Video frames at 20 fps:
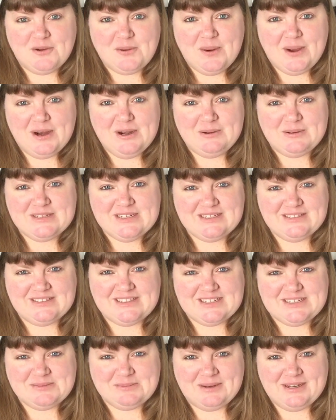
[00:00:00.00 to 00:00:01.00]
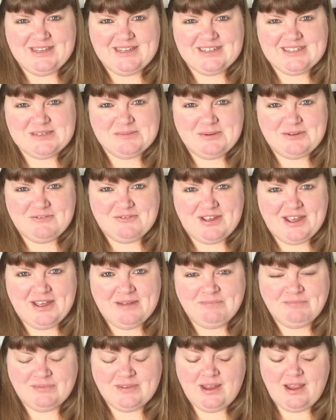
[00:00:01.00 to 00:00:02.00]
quite a lot done this week, to be fair.